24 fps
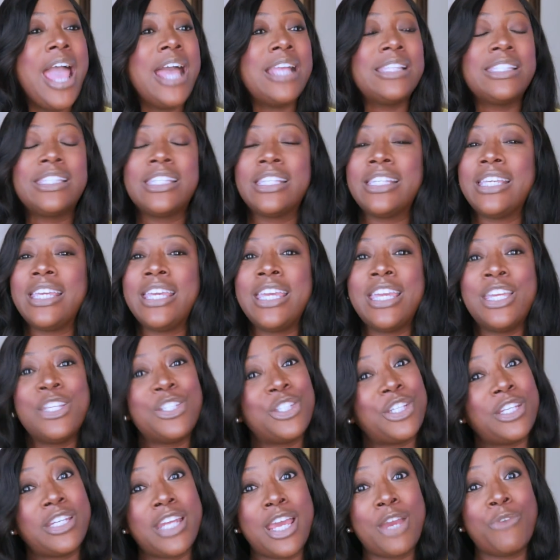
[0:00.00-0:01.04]
And to
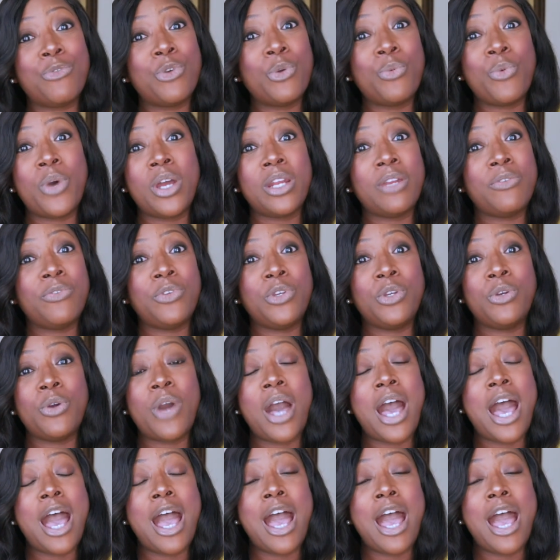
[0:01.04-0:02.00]
each and every one of you,